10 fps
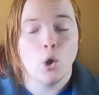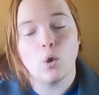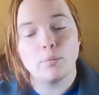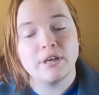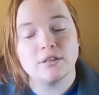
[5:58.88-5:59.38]

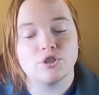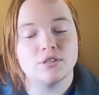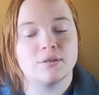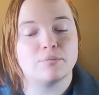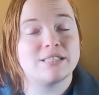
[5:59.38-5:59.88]
or because
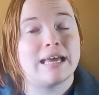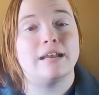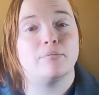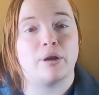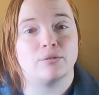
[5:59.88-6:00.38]
she's
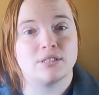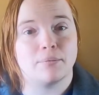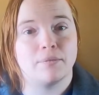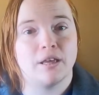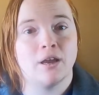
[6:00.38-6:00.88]
upset about
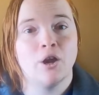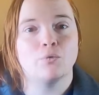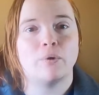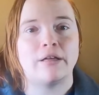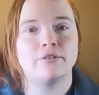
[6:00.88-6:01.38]
something,
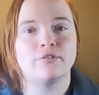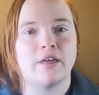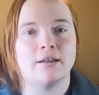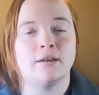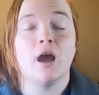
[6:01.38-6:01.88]
rather
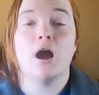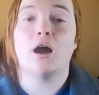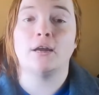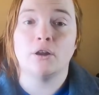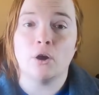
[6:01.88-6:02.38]
than,
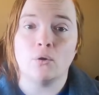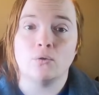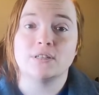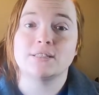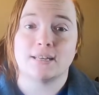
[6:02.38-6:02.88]
I
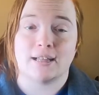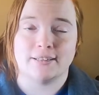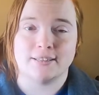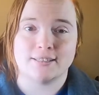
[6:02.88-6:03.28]
know, Sally